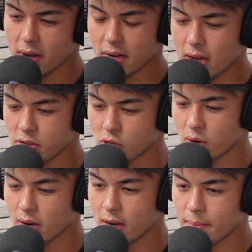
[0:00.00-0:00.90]
man. Yeah,
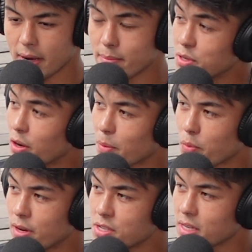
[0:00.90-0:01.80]
so my name's Eric
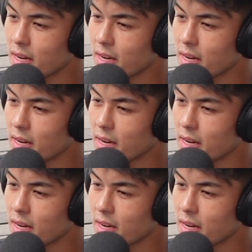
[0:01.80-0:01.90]
Priest.